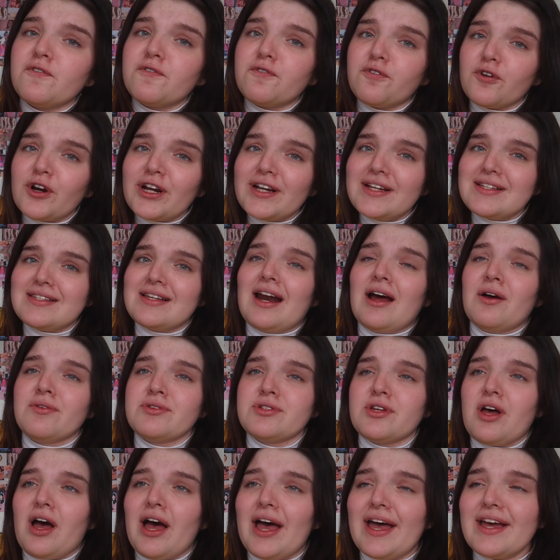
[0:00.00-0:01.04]
freezing
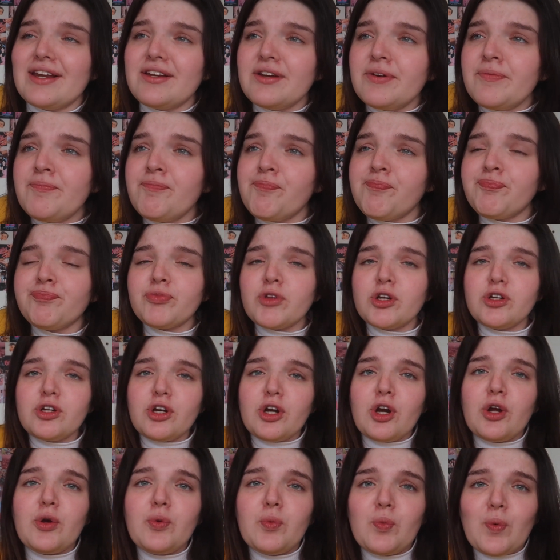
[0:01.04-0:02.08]
outside i
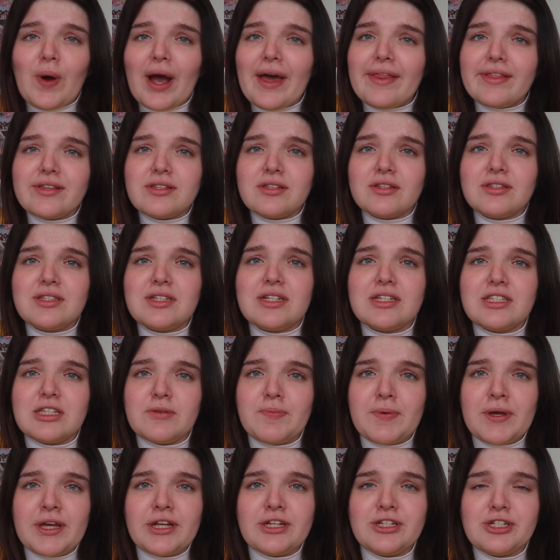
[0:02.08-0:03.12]
don't know where the sun's
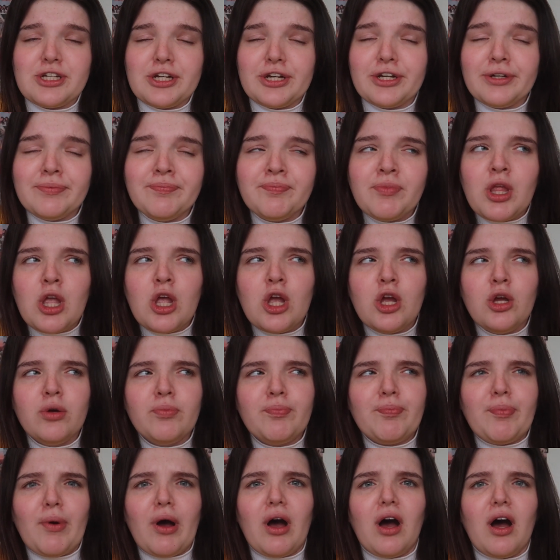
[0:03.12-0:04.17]
disappeared to
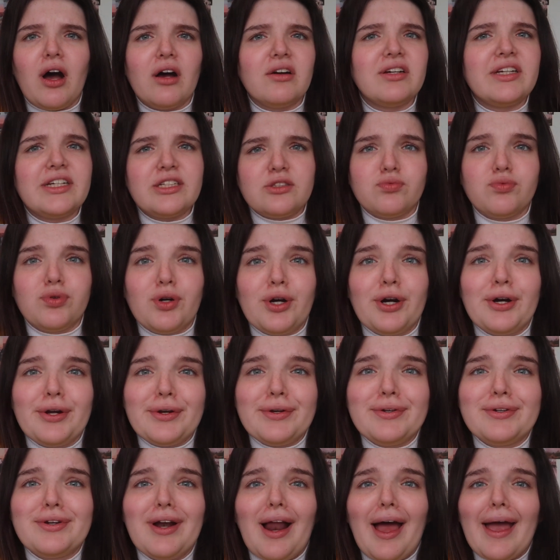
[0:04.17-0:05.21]
but it's
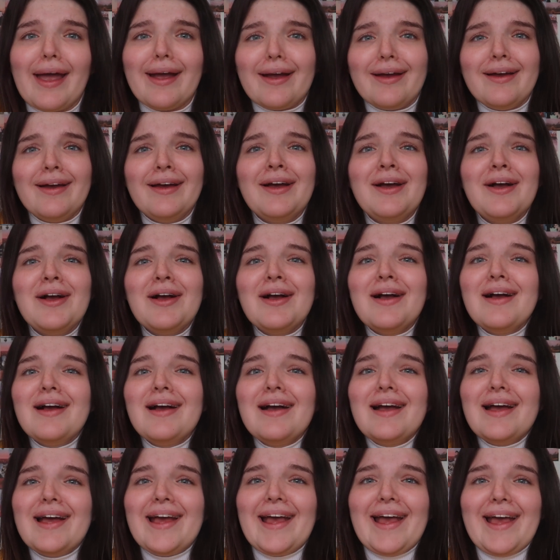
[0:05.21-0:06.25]
rude like
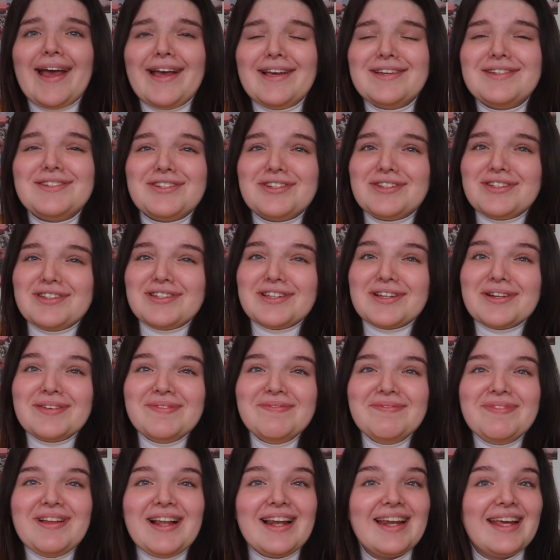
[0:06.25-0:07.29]
it's just
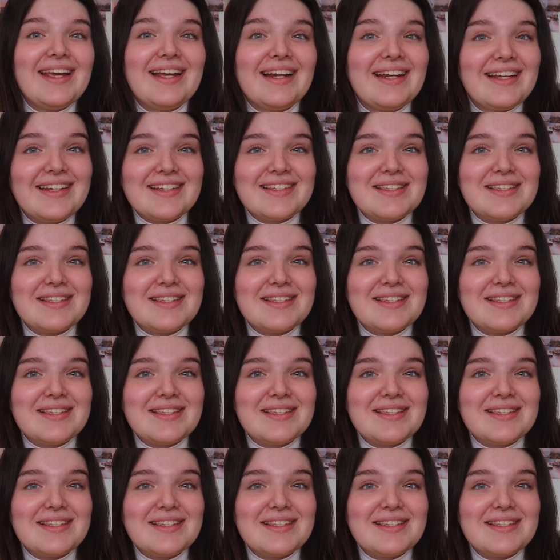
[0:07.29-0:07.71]
completely